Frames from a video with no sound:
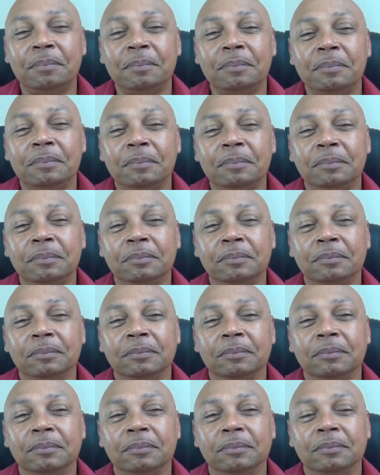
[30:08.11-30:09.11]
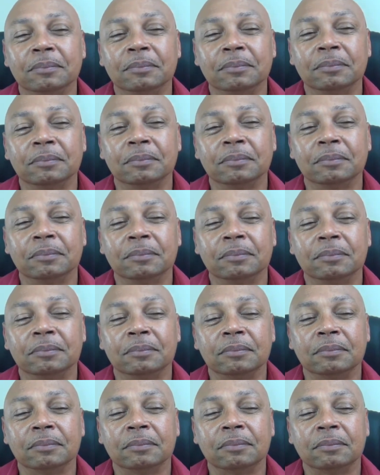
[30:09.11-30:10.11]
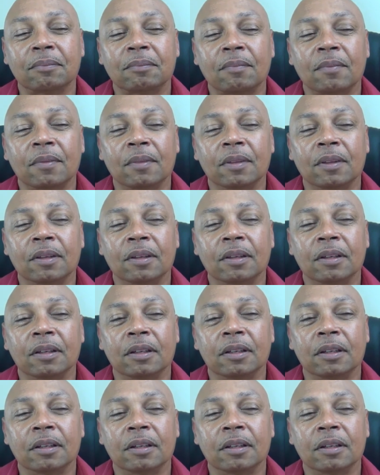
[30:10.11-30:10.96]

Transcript: Nobody speaks.